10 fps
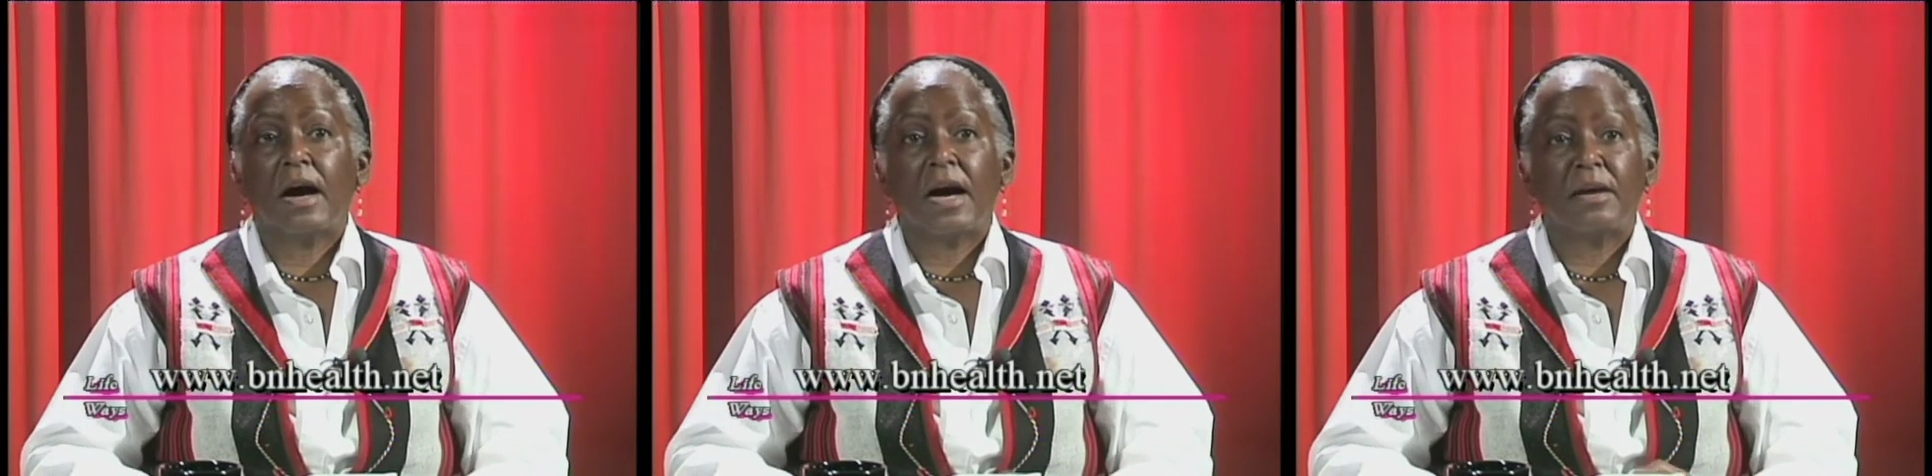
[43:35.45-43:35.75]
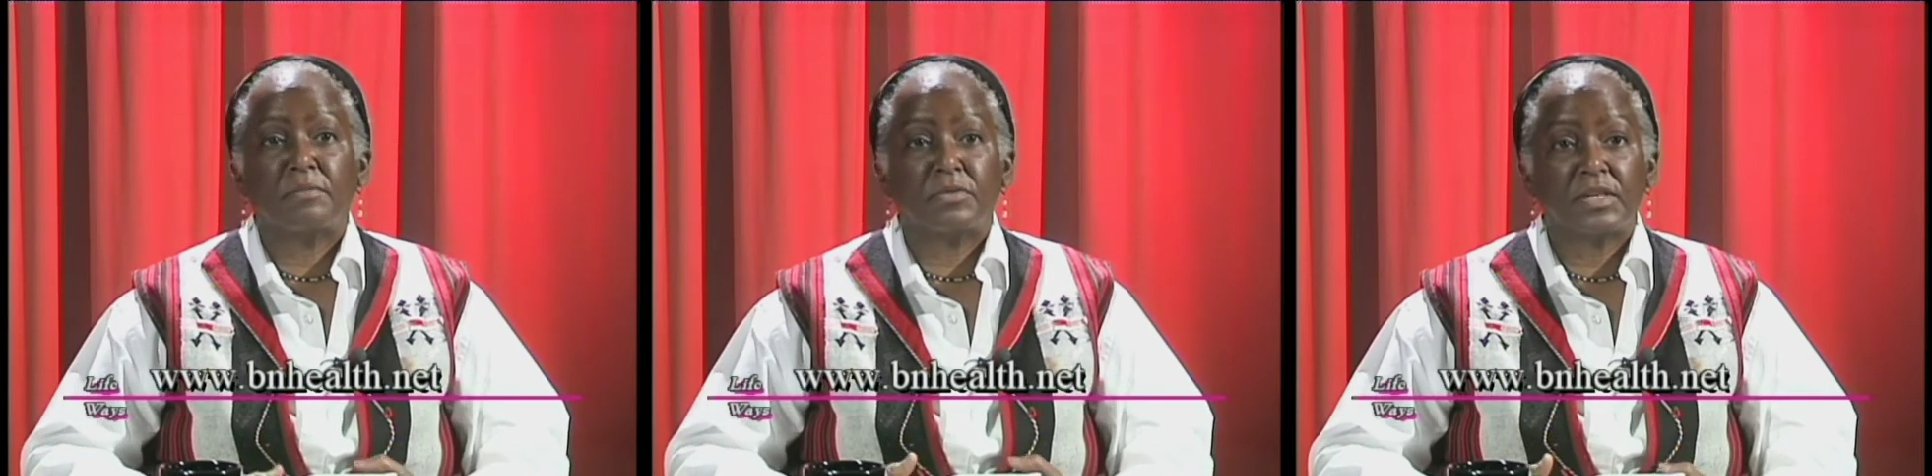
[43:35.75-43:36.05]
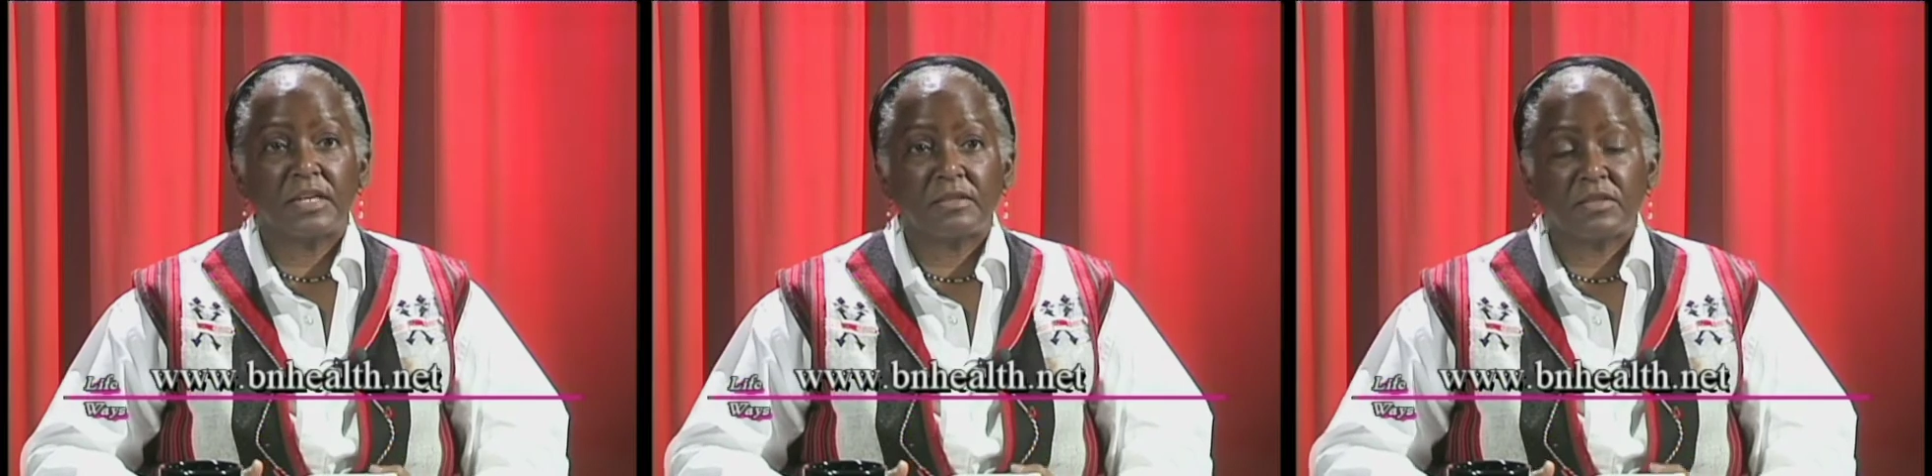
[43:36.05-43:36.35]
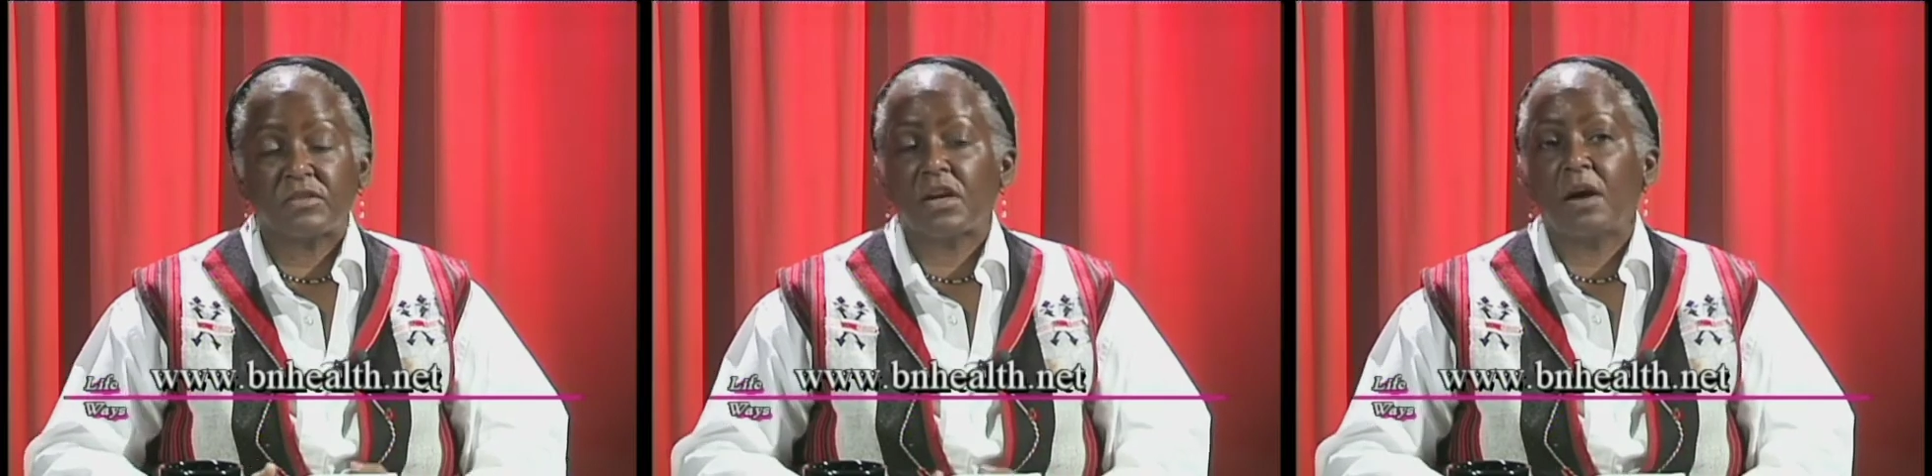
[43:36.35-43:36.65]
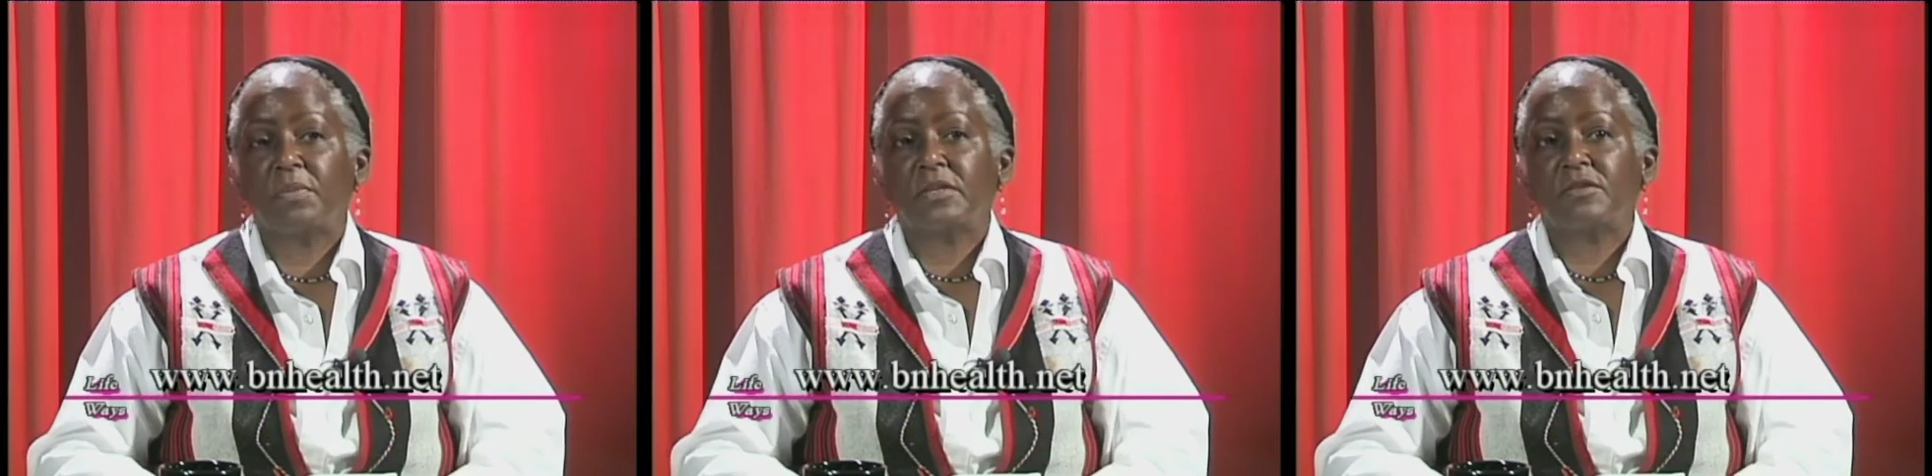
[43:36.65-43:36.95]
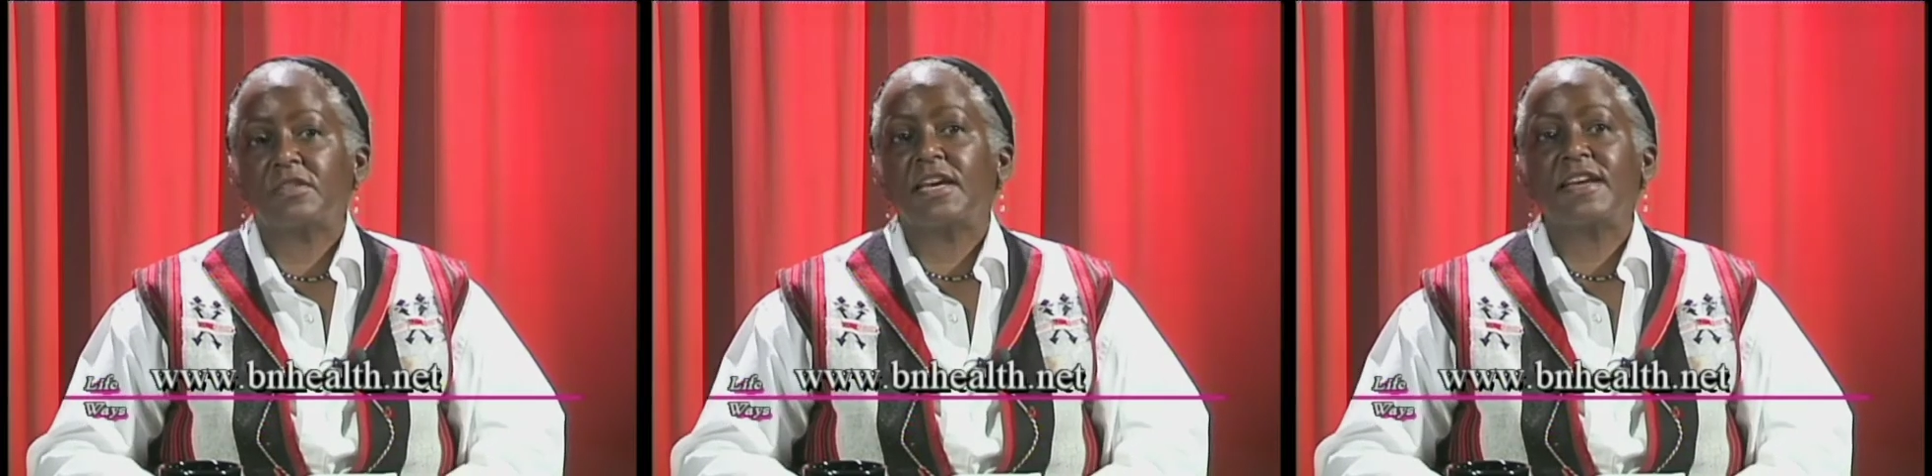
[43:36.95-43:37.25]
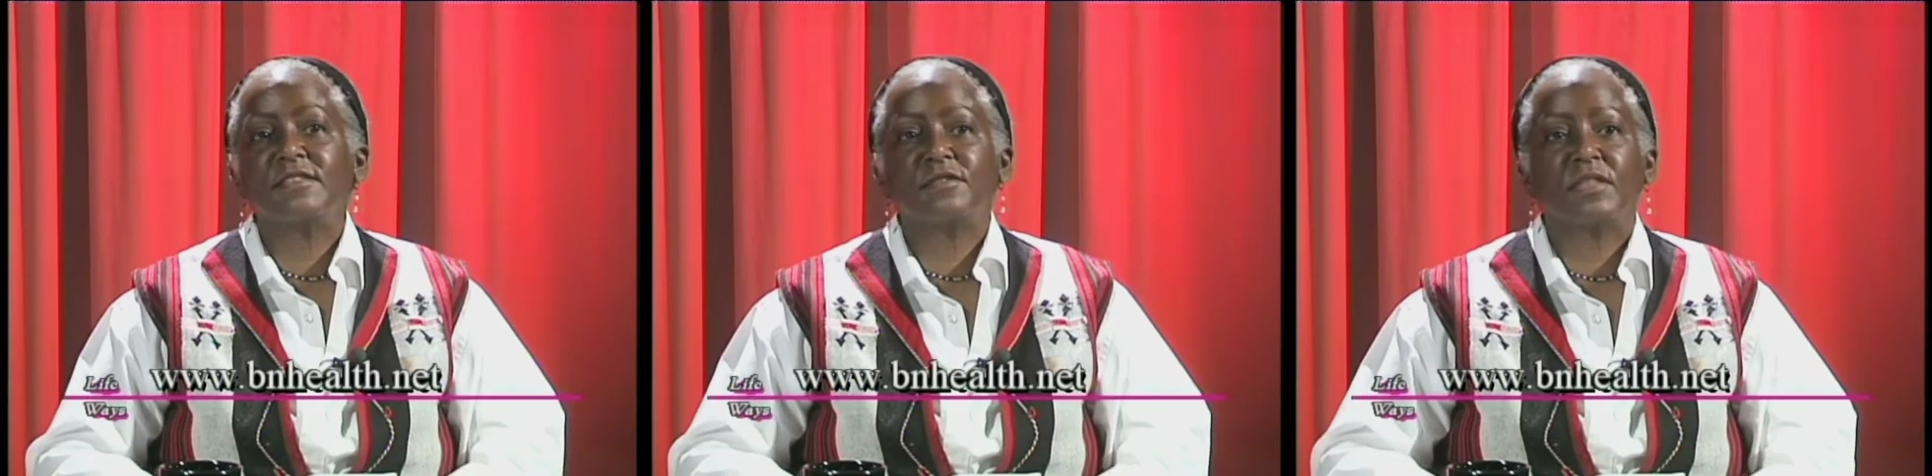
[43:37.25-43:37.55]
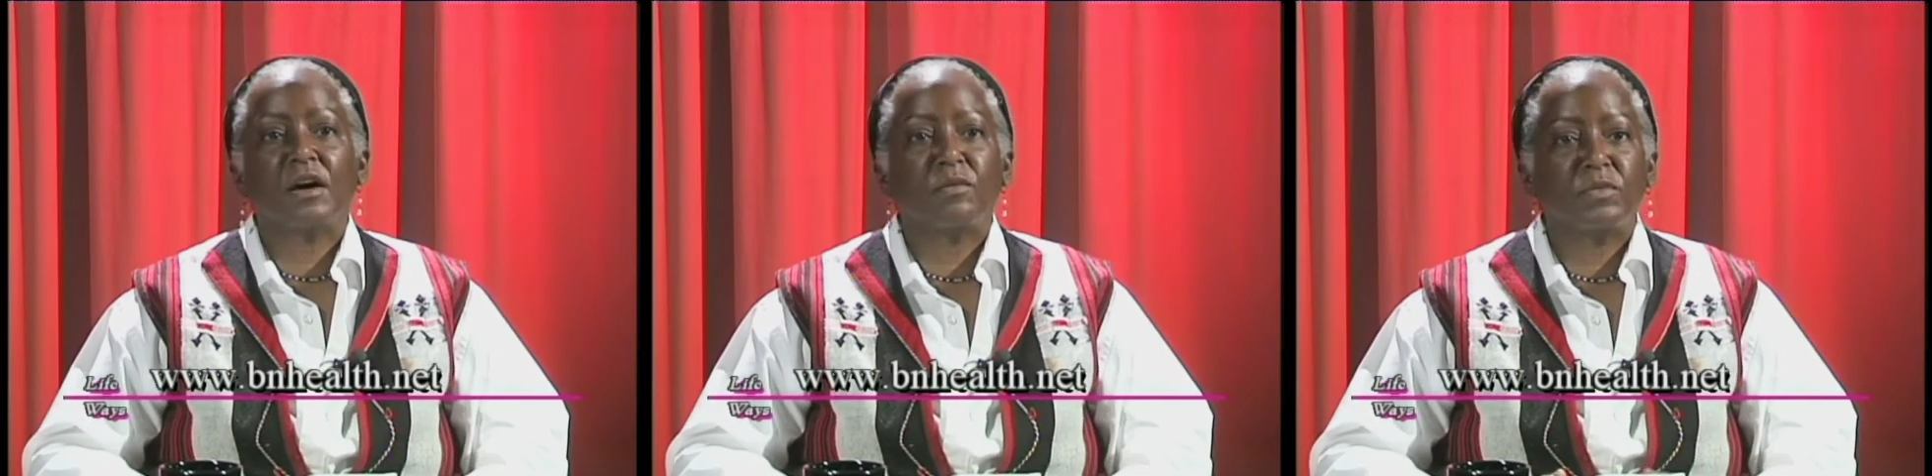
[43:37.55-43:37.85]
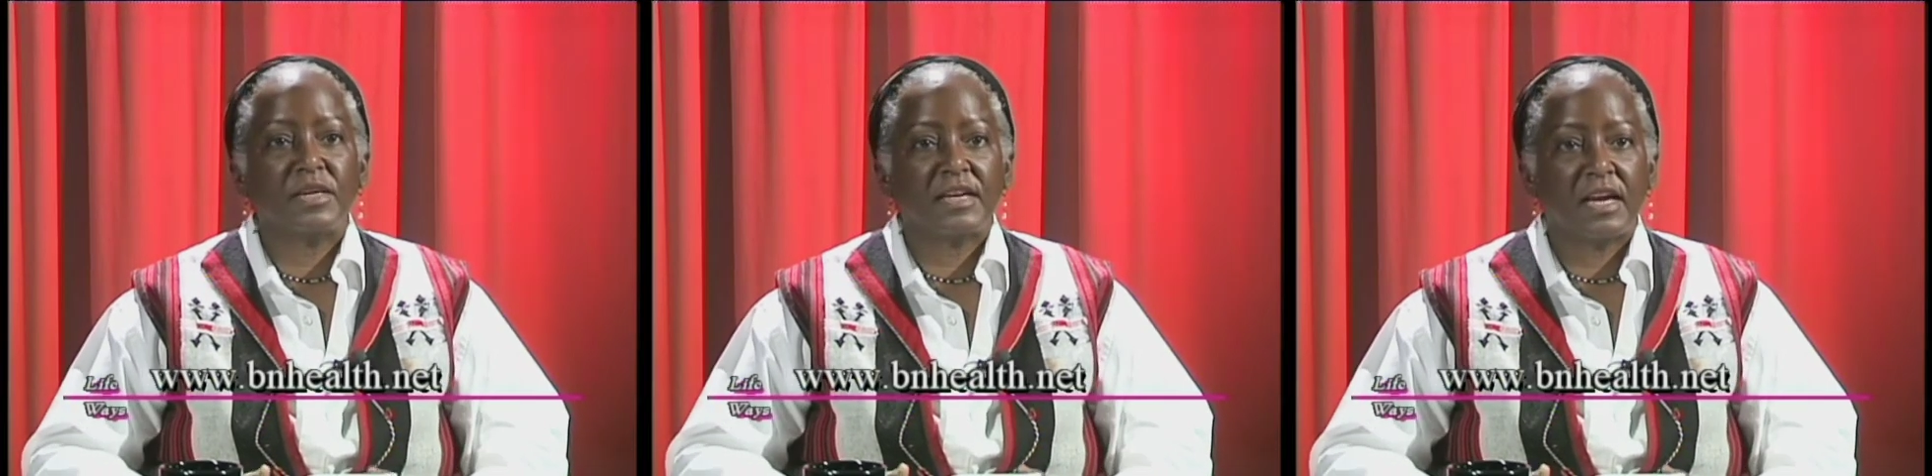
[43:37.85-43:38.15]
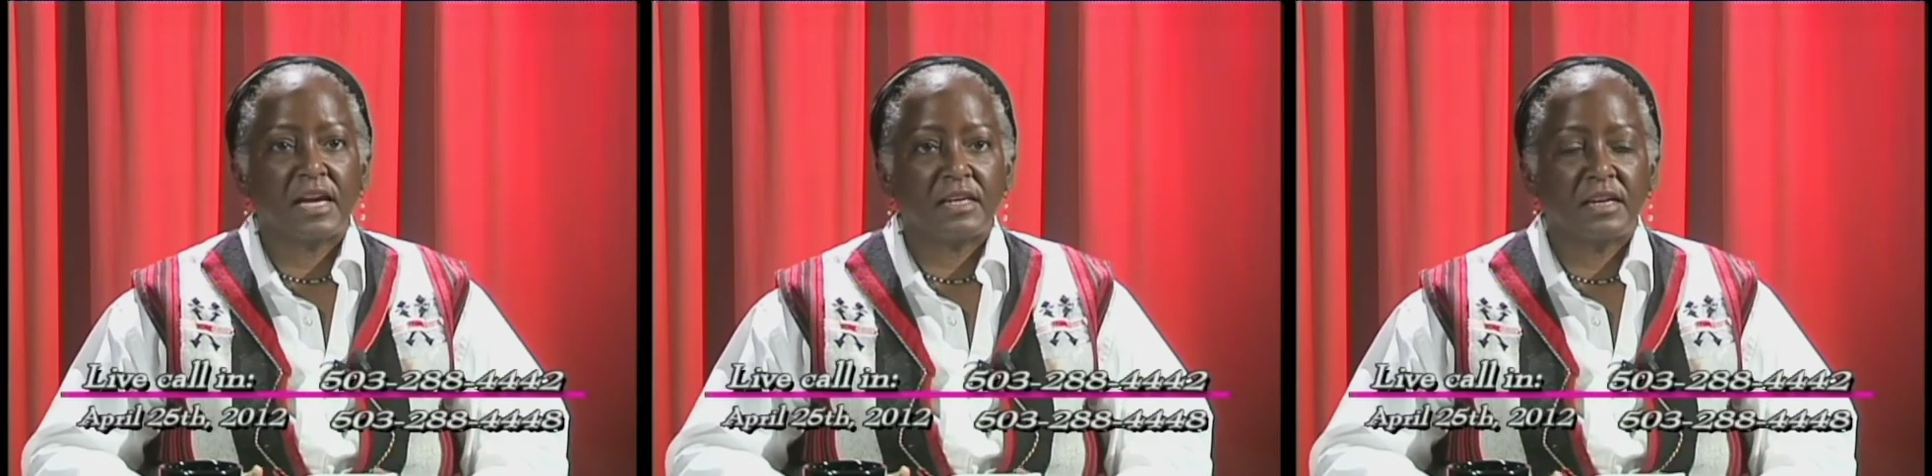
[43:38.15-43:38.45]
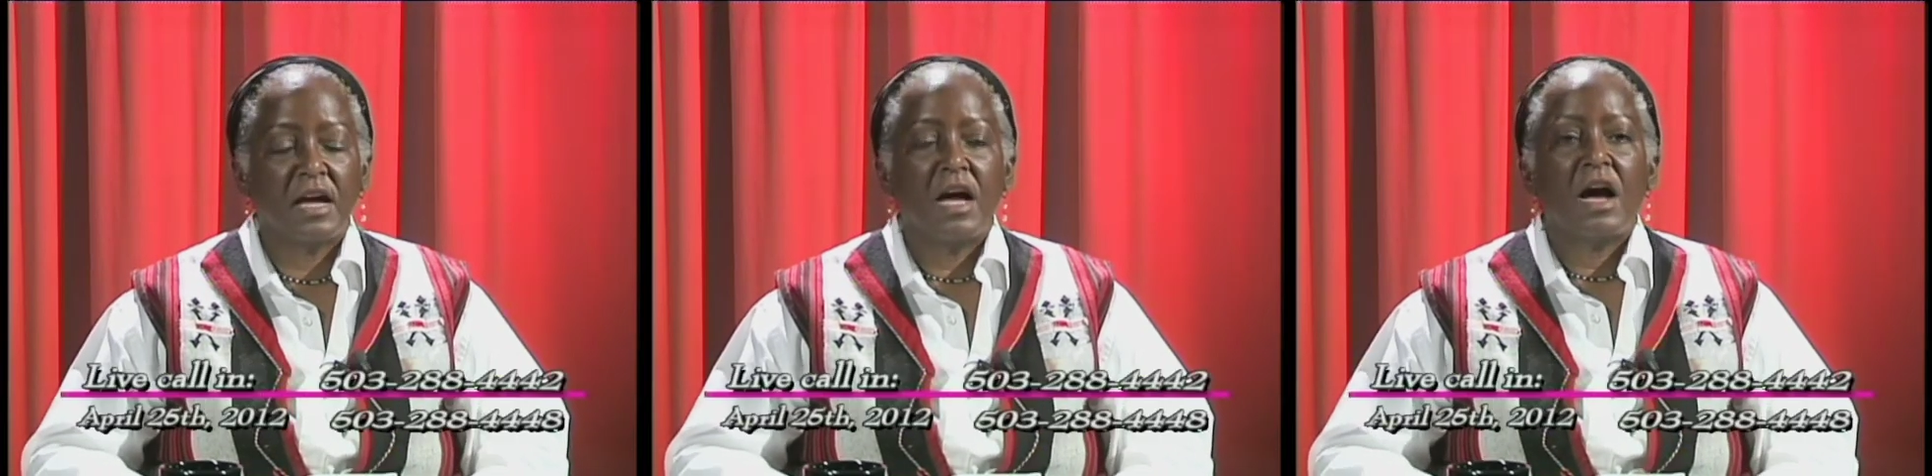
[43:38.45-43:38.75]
I am bringing this topic today, so that we can